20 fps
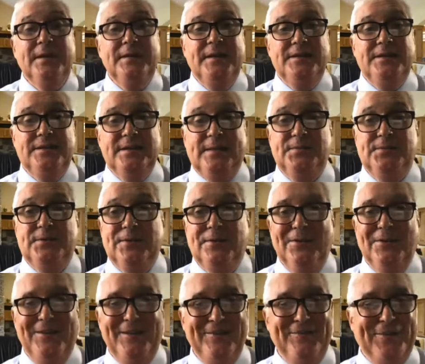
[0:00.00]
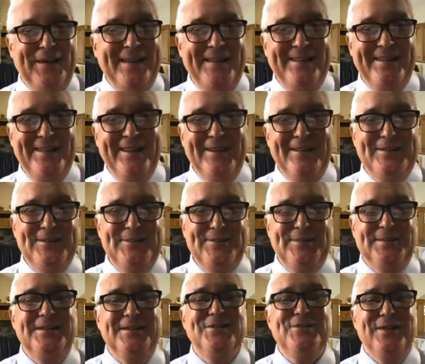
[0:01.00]
That's absolutely fun to go
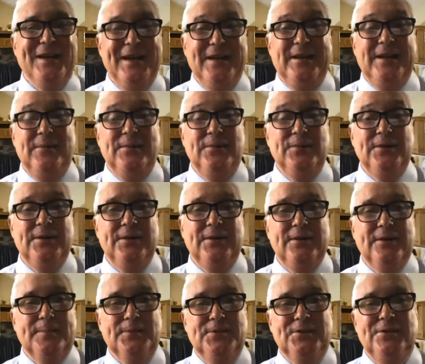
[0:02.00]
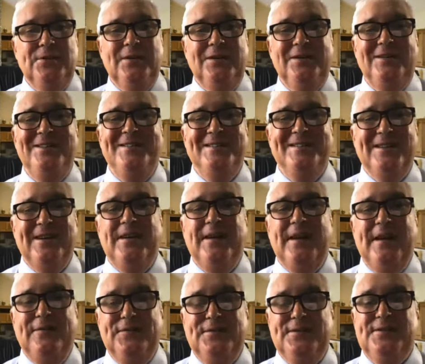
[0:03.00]
to, and there's great networking opportunities. So you
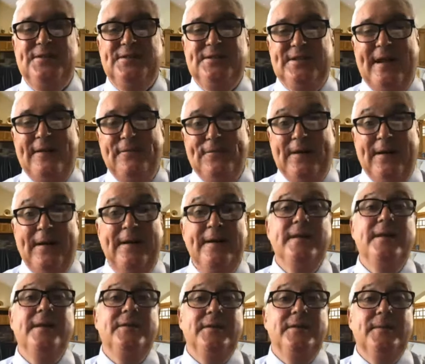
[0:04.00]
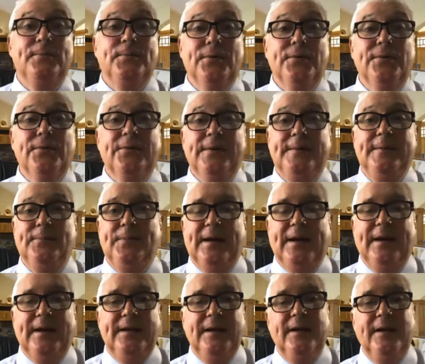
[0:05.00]
have to suffer the boring
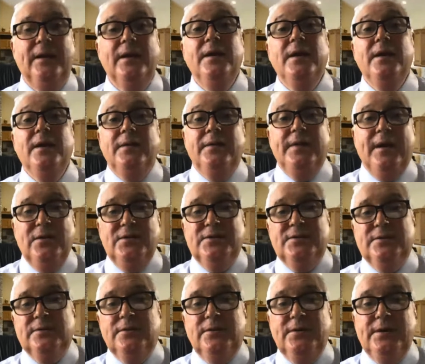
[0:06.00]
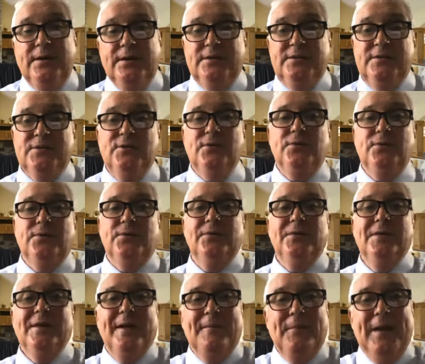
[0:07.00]
part. Now, those lawyers
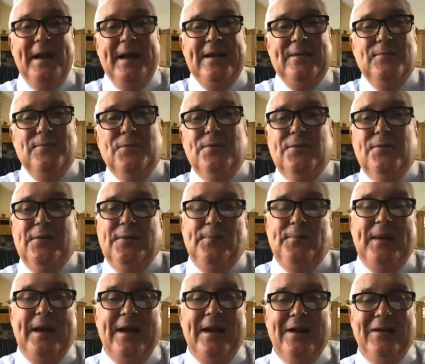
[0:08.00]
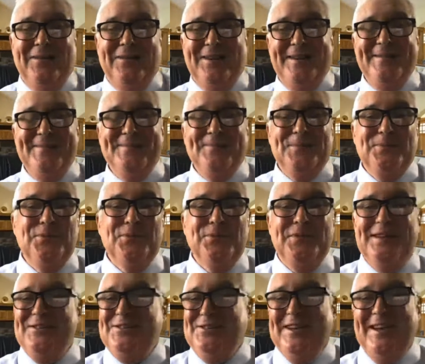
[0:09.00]
could make it more empowering,
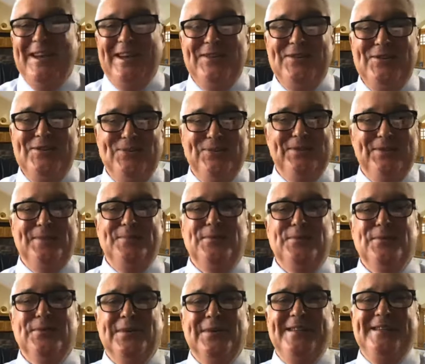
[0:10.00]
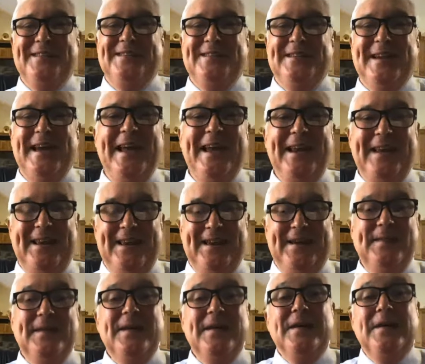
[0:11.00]
more educational, and more
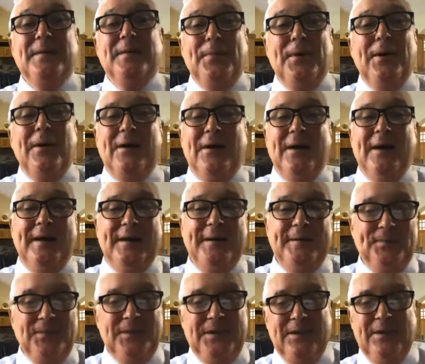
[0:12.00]
entertaining by,